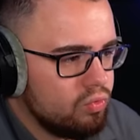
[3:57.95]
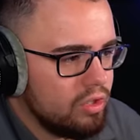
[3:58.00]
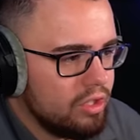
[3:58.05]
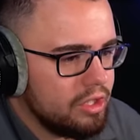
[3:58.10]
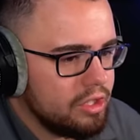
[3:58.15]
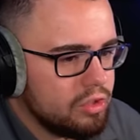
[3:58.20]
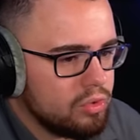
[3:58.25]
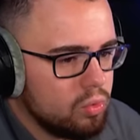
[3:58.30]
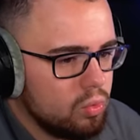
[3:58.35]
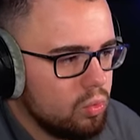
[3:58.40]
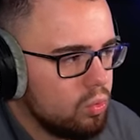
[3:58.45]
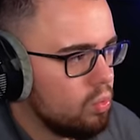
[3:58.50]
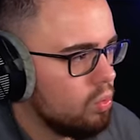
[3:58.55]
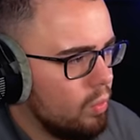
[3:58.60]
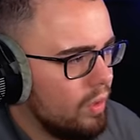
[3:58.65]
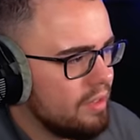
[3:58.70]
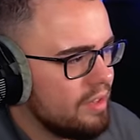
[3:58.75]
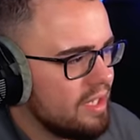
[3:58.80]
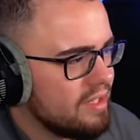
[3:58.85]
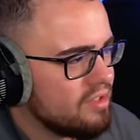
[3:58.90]
Really cool.
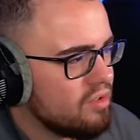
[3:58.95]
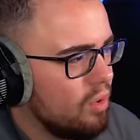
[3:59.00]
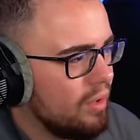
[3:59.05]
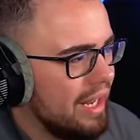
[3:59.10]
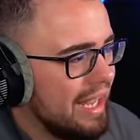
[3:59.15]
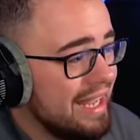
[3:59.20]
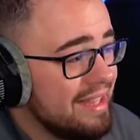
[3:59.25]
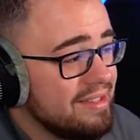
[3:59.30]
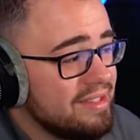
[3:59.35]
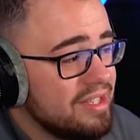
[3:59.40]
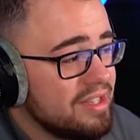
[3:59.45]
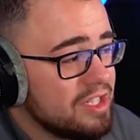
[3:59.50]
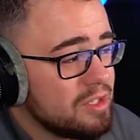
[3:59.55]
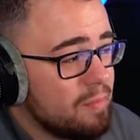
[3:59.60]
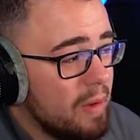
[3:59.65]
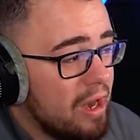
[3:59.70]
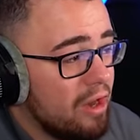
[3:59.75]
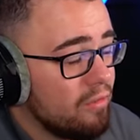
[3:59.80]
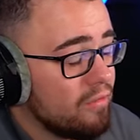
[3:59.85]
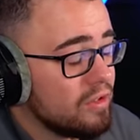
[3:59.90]
Wait, that's called Into the
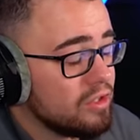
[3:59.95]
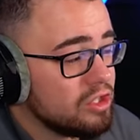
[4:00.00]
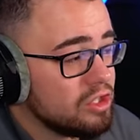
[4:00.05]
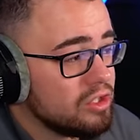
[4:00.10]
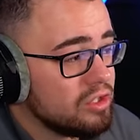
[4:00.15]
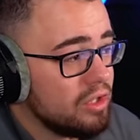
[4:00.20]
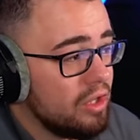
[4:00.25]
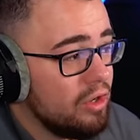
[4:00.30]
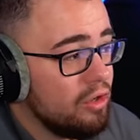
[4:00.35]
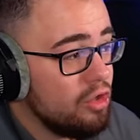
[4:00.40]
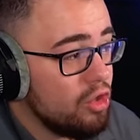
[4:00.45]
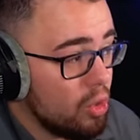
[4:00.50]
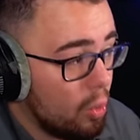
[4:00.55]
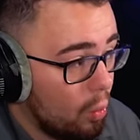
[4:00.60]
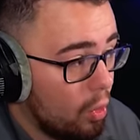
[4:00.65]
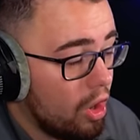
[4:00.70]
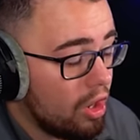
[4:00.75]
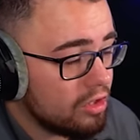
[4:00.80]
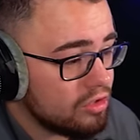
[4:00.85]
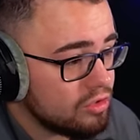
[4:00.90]
Spider-Verse
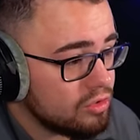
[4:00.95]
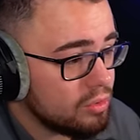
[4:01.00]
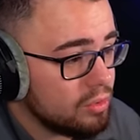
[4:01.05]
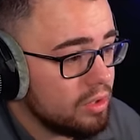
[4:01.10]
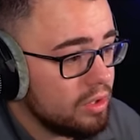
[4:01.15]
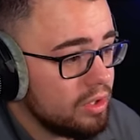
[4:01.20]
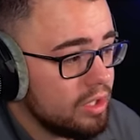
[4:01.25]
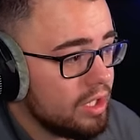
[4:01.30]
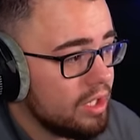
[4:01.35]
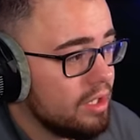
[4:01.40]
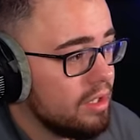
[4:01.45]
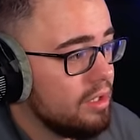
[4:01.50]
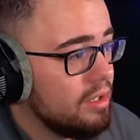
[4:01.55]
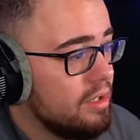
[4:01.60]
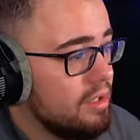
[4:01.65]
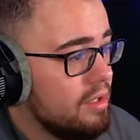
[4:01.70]
Noir suit. Okay.